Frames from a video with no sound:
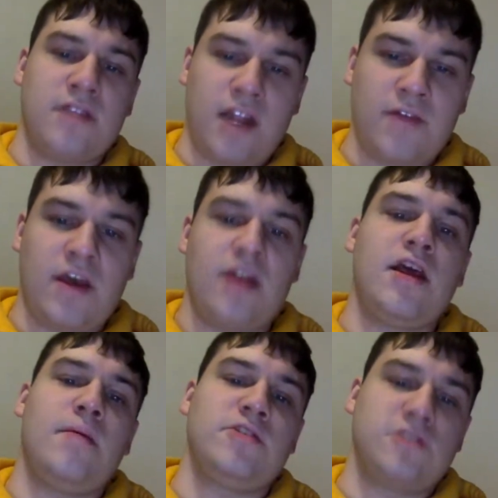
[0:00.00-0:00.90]
then I've got
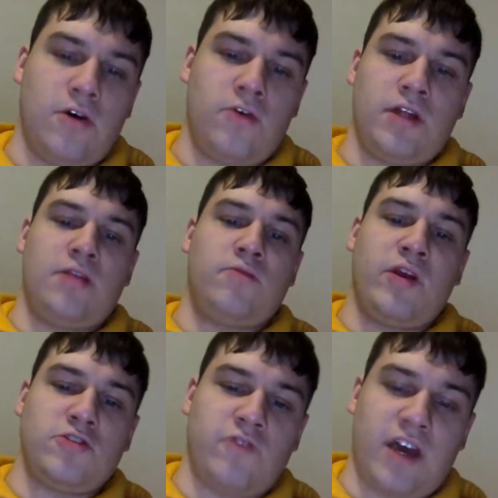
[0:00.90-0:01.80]
Emma Stone and
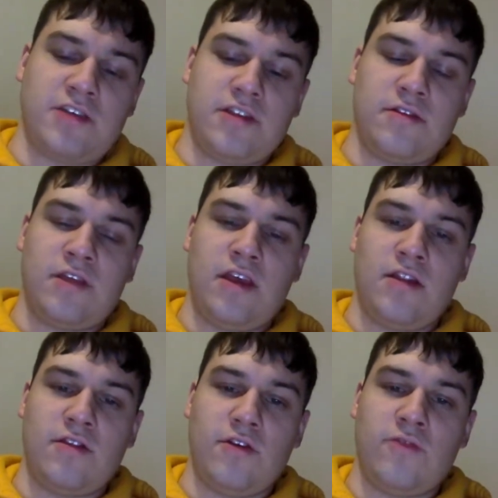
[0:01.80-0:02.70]
Rachel Weisz
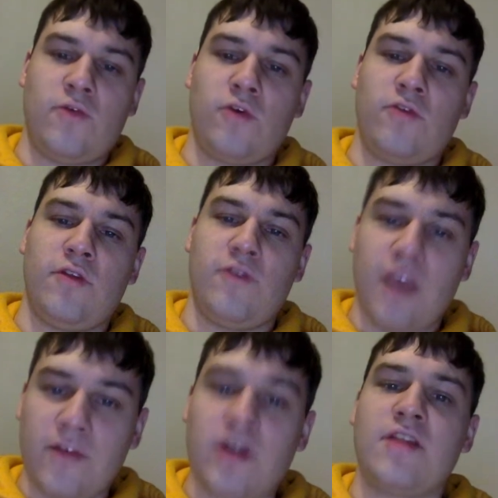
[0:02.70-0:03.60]
in 3rd and 4th for the
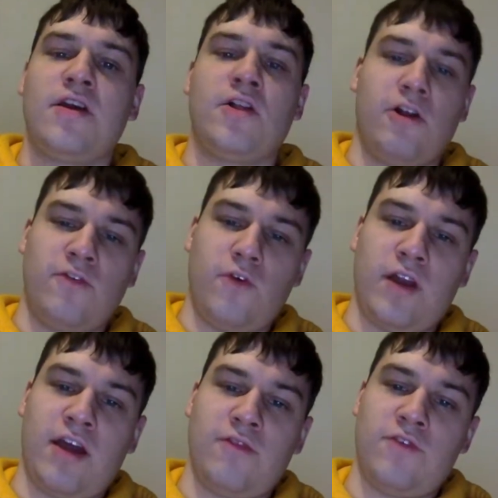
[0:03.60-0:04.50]
favorite, and then Claire Foy
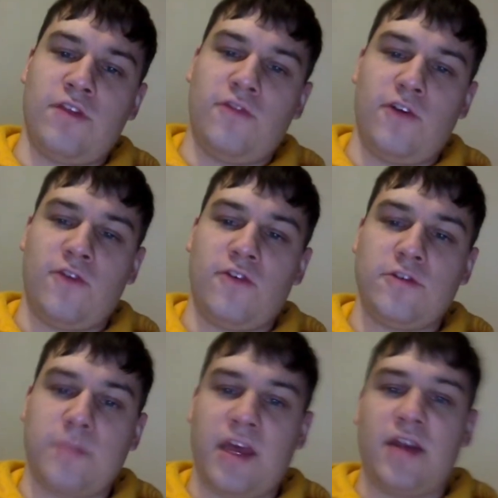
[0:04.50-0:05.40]
down in 5th for
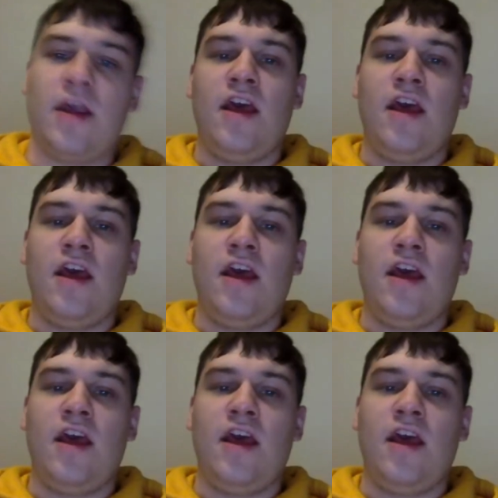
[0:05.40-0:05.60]
First Man.